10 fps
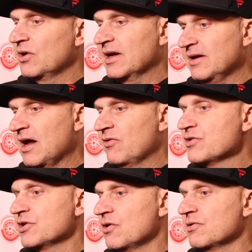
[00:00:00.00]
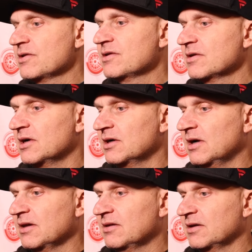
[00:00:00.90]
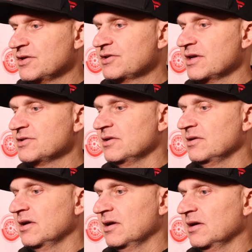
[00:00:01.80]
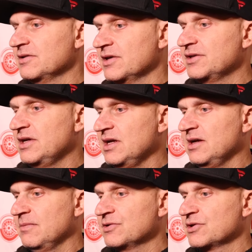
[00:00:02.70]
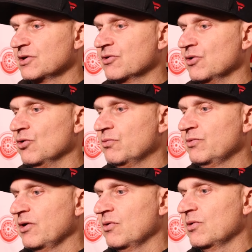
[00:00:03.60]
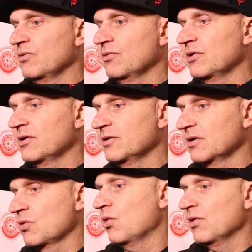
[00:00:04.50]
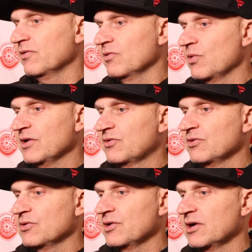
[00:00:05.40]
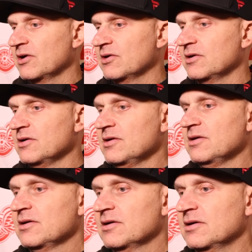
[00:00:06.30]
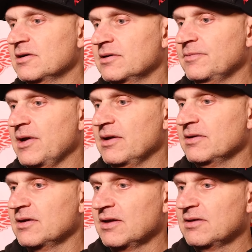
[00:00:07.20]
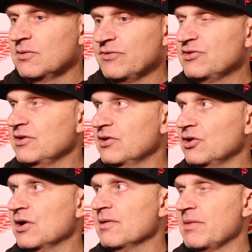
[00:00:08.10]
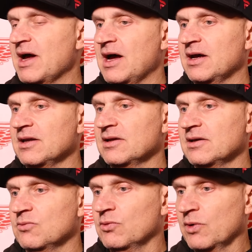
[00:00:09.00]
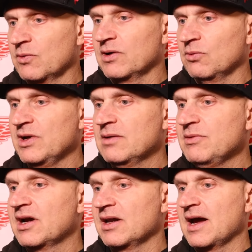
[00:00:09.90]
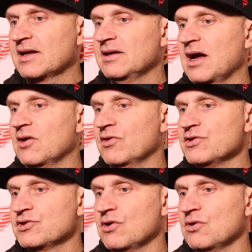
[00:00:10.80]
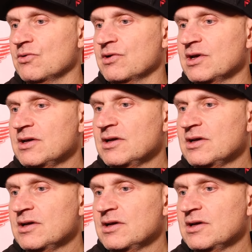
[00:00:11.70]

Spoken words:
Well, getting out of our zone. Okay. I think just as a team, as a group, you know, we're a quarter of the way through here, and I think we've seen the good and bad. And when we can be connected out of our zone,